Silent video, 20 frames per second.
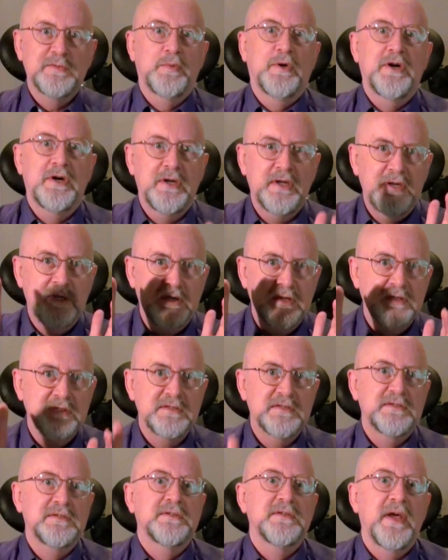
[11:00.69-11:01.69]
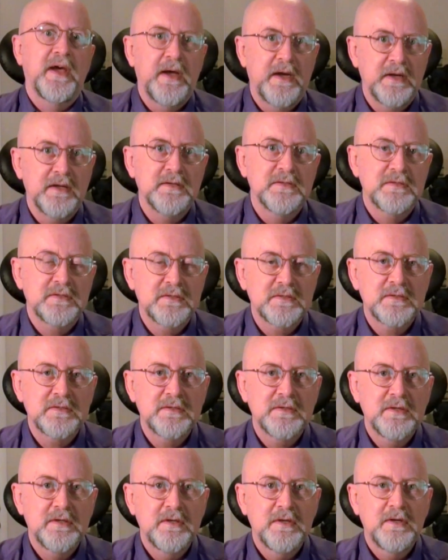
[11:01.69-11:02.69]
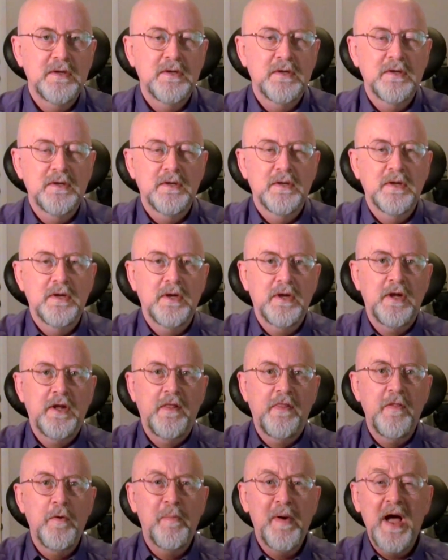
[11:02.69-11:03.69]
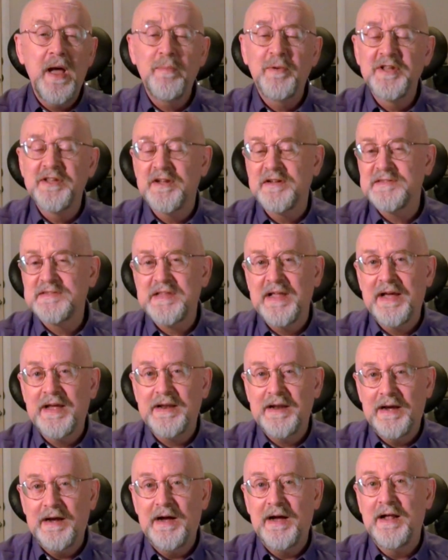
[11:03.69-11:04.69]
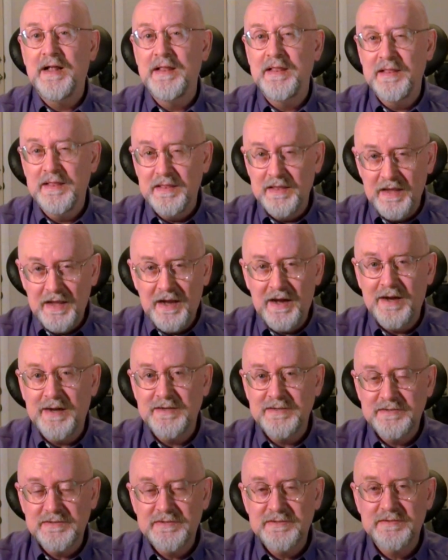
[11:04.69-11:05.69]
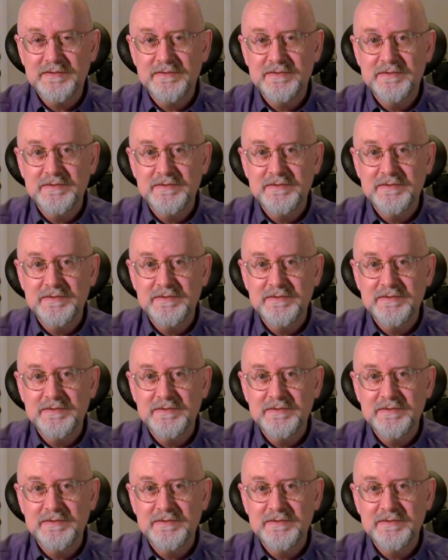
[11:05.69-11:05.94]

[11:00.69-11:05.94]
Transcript: what it says. And the Bible does that a lot.